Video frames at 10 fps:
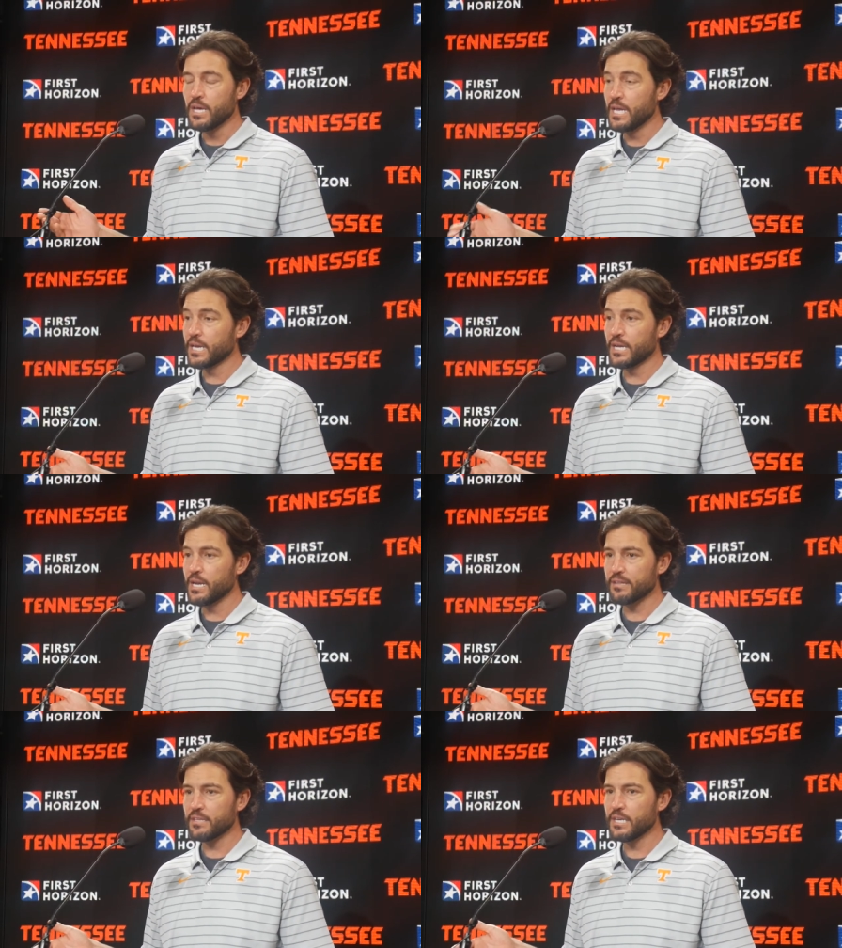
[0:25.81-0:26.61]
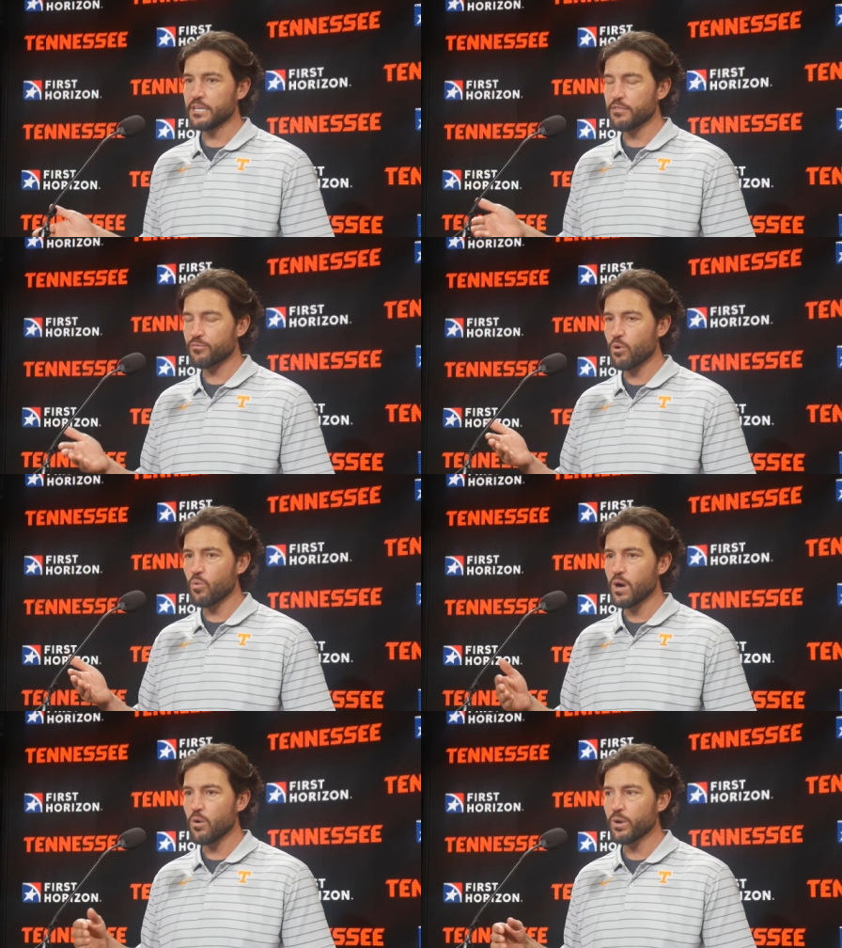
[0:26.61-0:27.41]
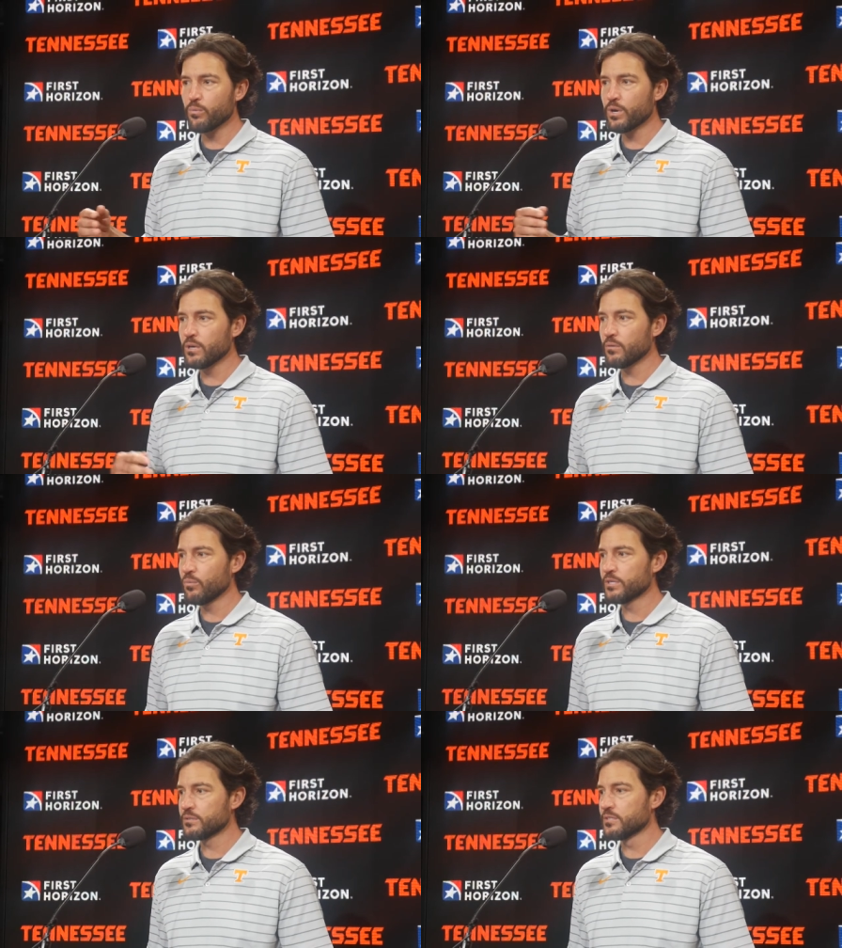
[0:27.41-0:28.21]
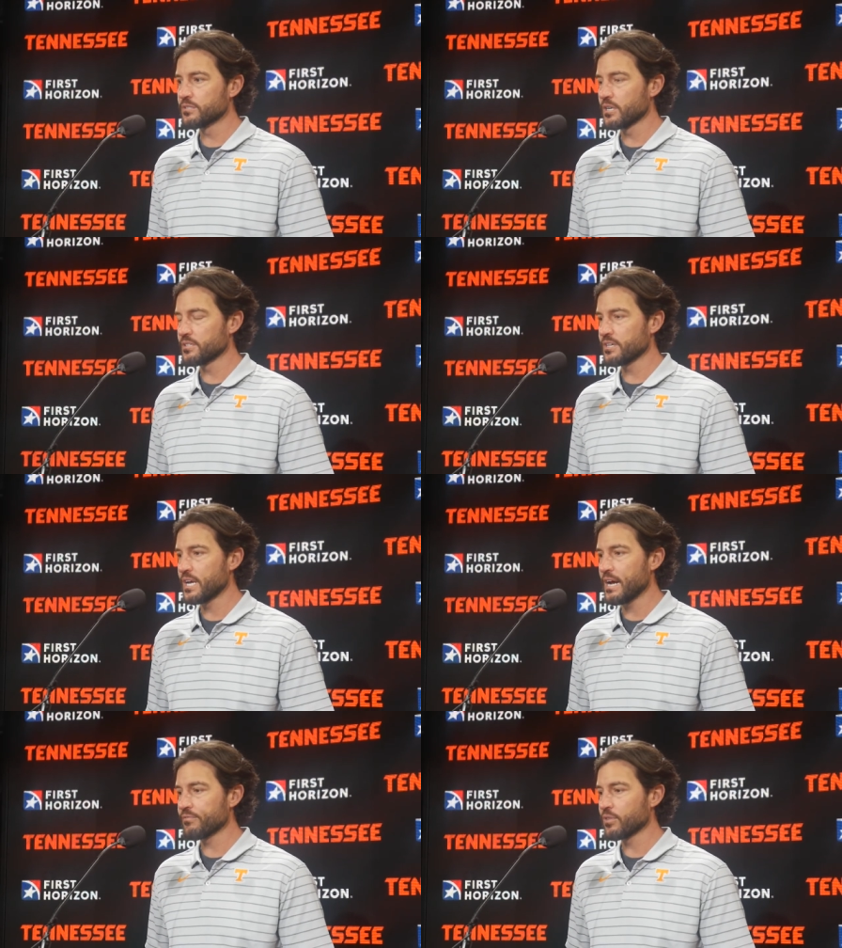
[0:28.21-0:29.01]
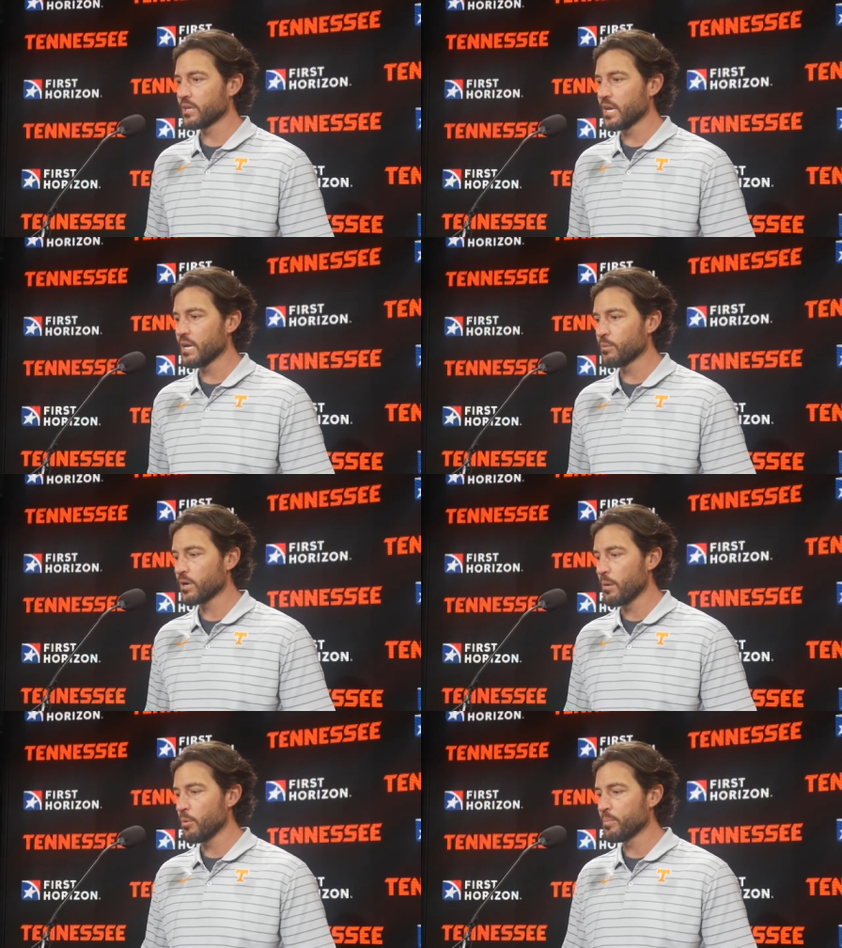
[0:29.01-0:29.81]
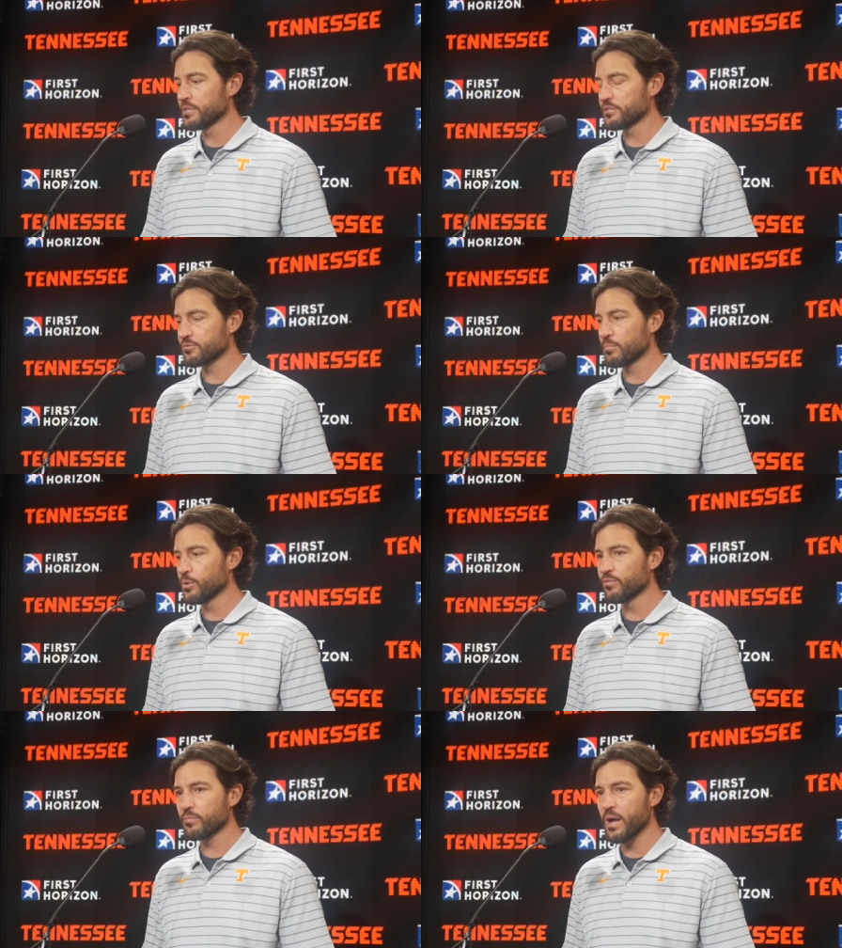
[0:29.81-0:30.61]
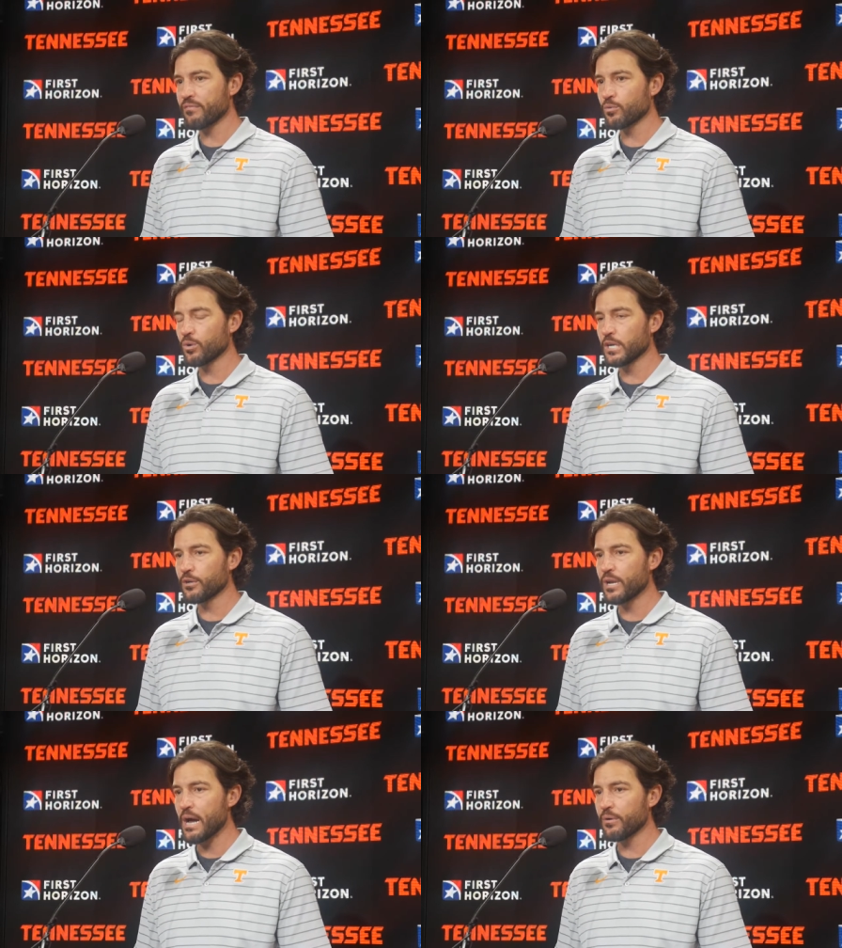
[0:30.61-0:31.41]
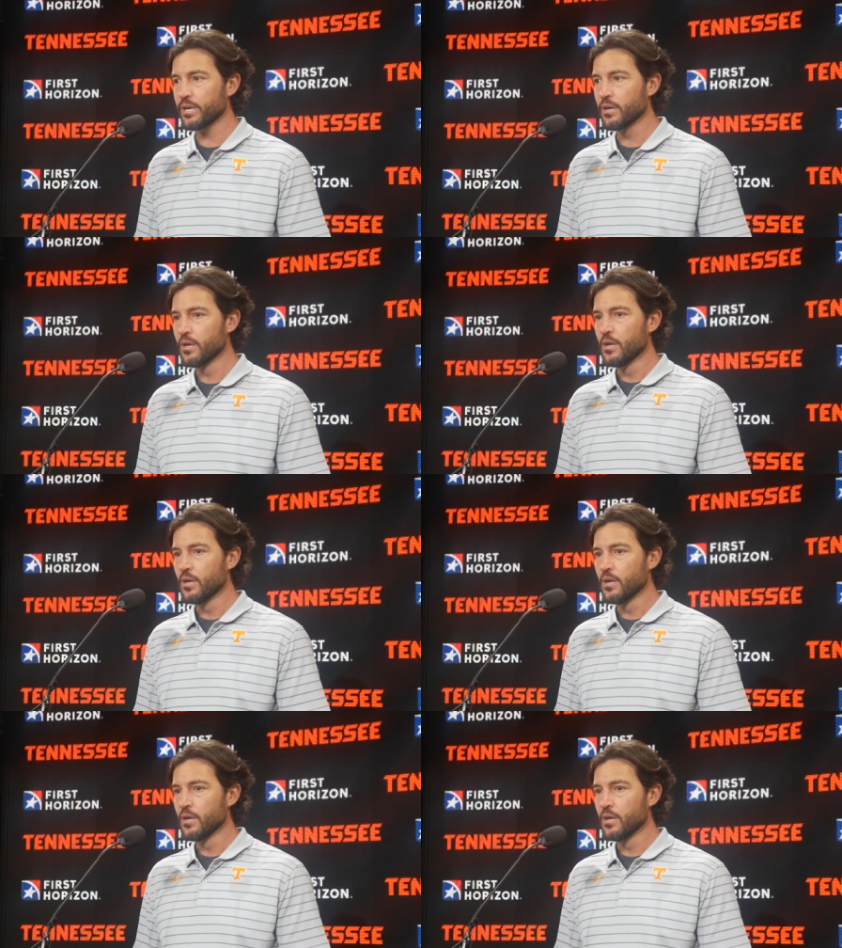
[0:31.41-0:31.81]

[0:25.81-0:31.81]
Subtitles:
And again, not that he didn't throw well. We discussed that after the game, a couple pitches removed from having a really good outing.